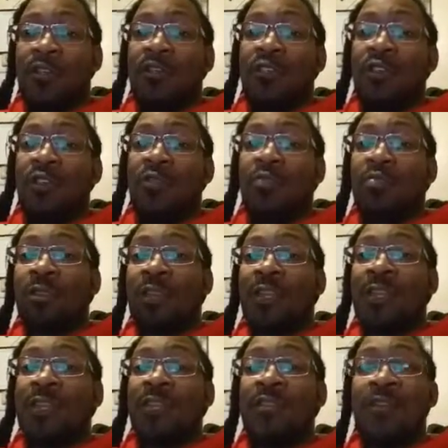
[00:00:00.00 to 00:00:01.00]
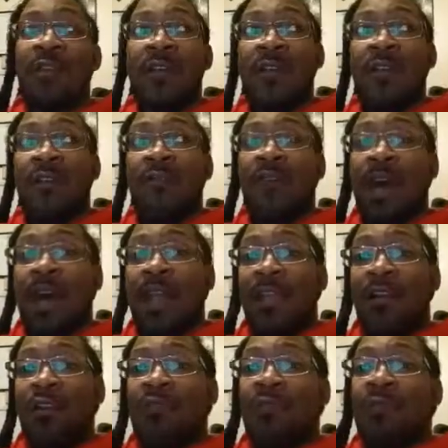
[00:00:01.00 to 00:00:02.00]
So please
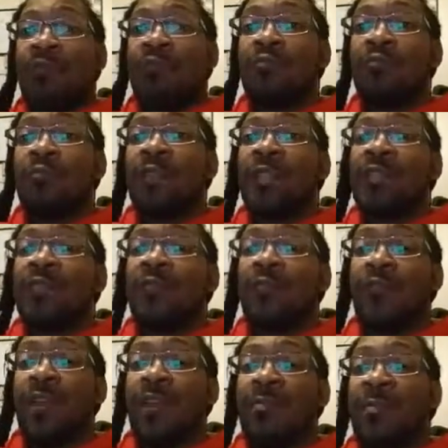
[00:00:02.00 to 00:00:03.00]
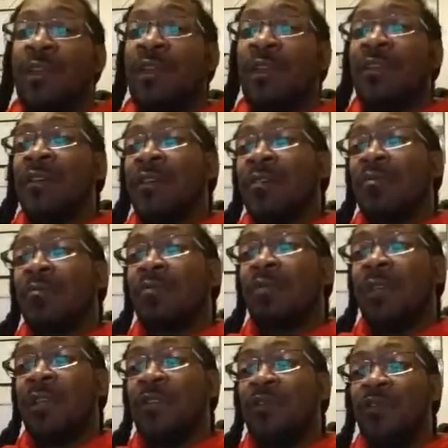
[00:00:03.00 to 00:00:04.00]
follow, please friend me,
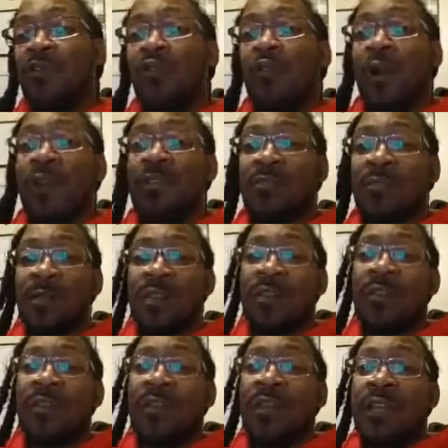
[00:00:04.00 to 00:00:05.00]
please request me.